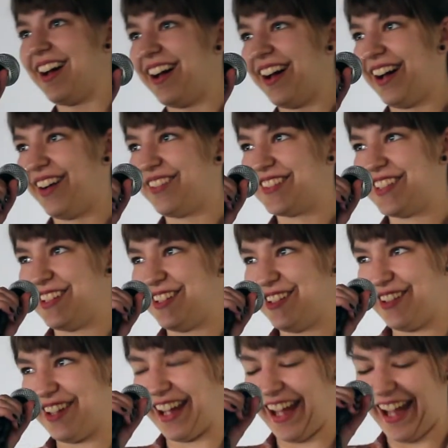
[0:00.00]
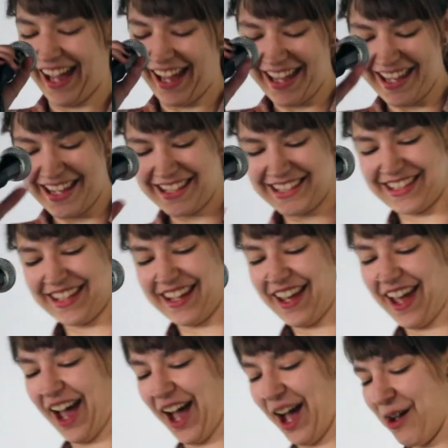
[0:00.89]
Afternoon, guys.
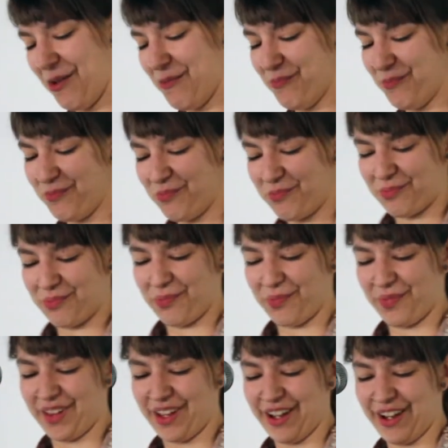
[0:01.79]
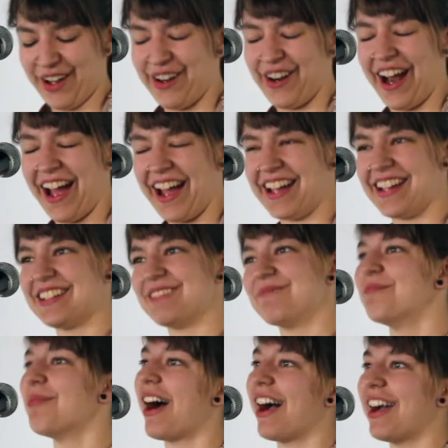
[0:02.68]
Alright,
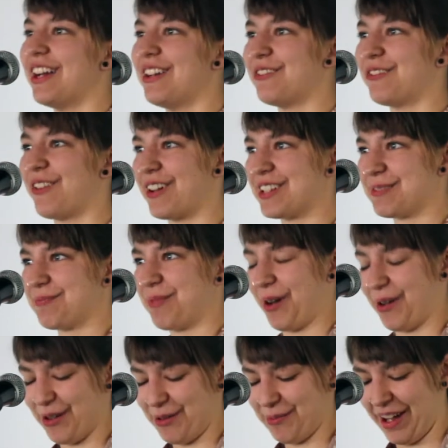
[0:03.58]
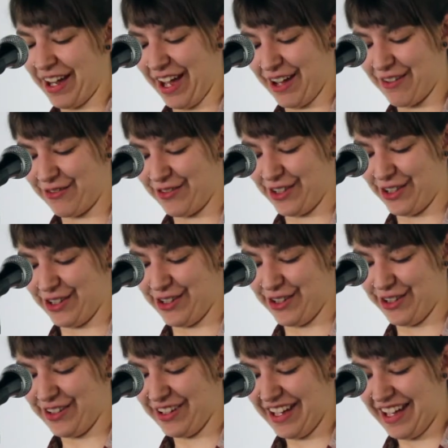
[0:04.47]
my first poem I have for
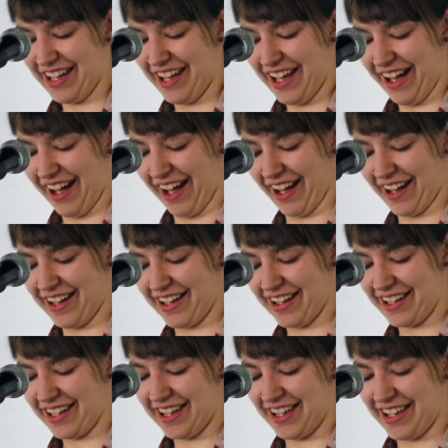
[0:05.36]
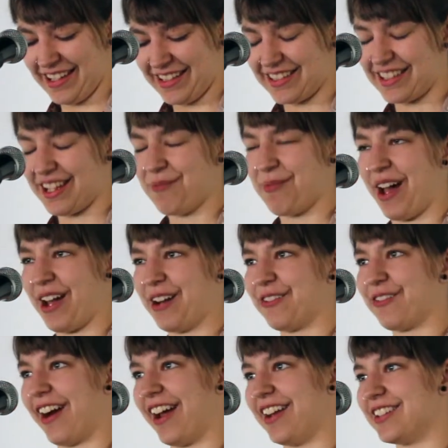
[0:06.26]
you is about a
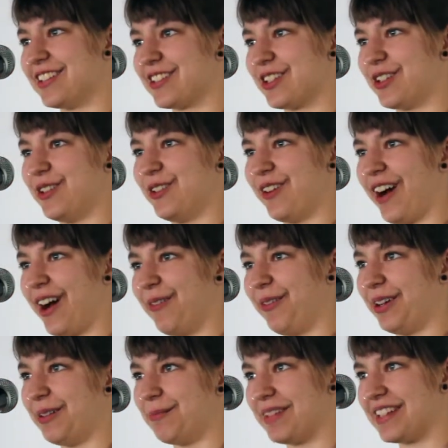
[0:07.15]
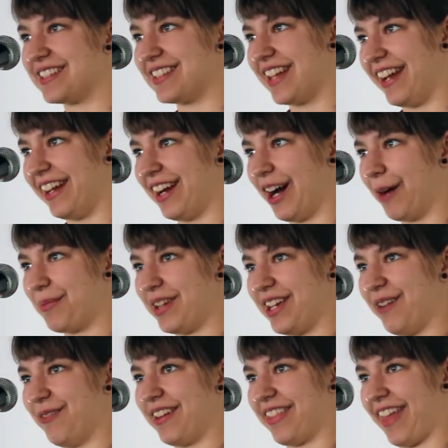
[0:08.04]
friend who I wouldn't be standing up
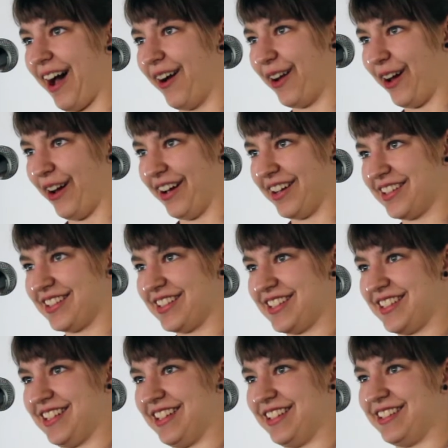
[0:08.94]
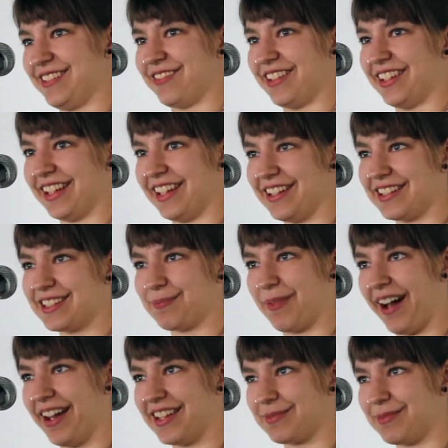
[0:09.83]
here without her. She really
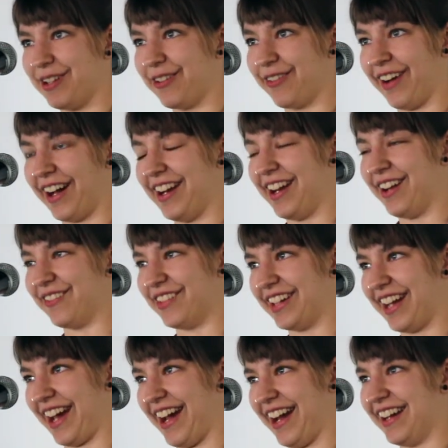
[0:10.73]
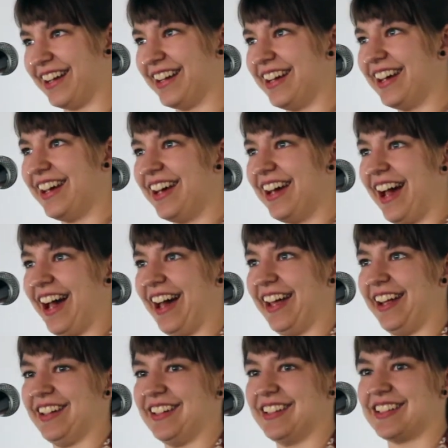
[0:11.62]
inspires me to write every day,
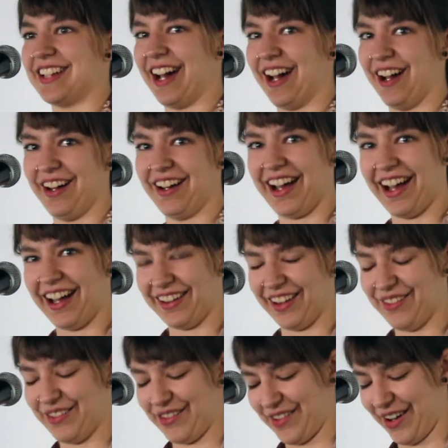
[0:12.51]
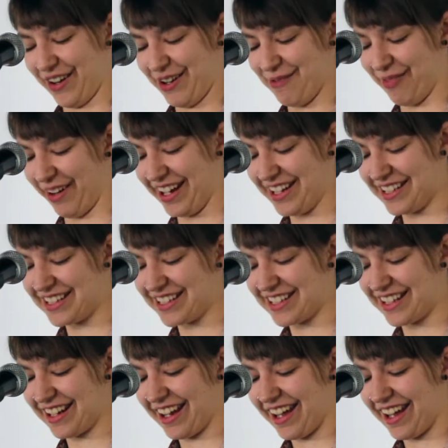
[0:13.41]
and I love her very much.